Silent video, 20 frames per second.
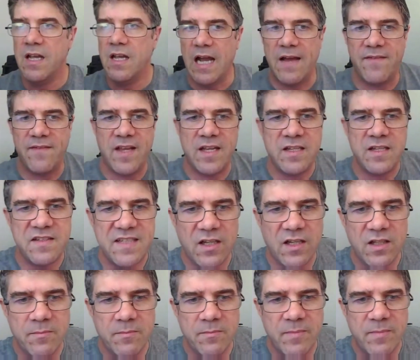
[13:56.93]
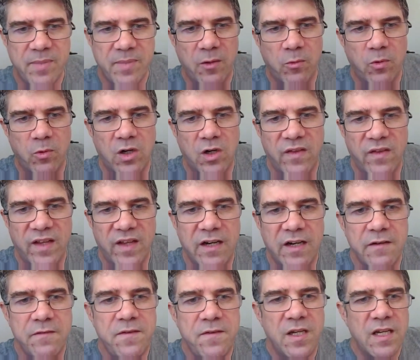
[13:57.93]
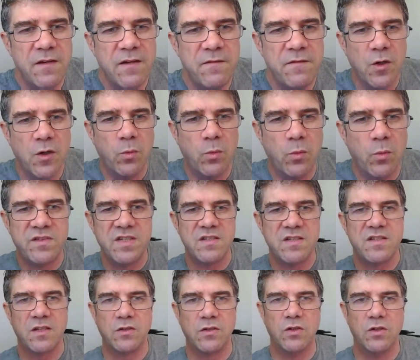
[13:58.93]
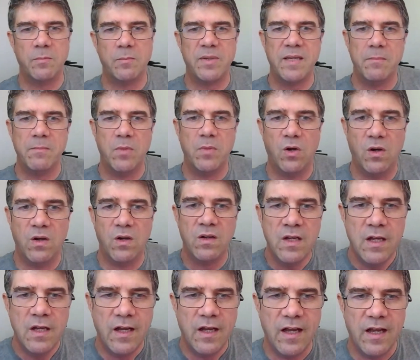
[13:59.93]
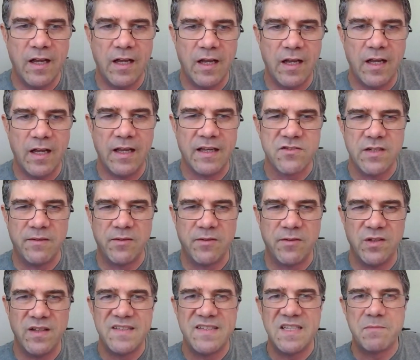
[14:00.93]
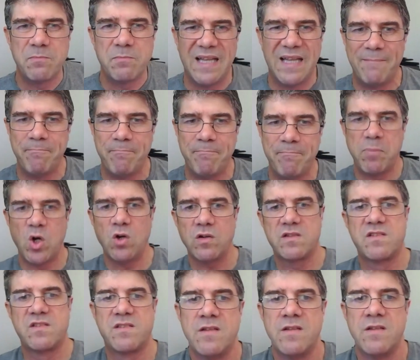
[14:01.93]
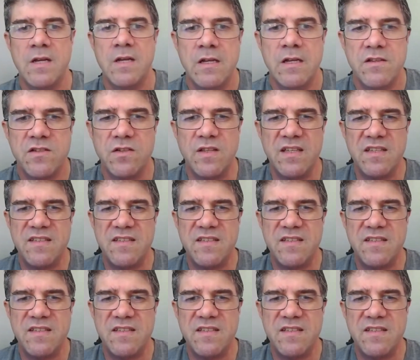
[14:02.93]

And then you see on my back wall there, if, you, if you're wanting to go a bit more uh, extravagant, this is plant box. So this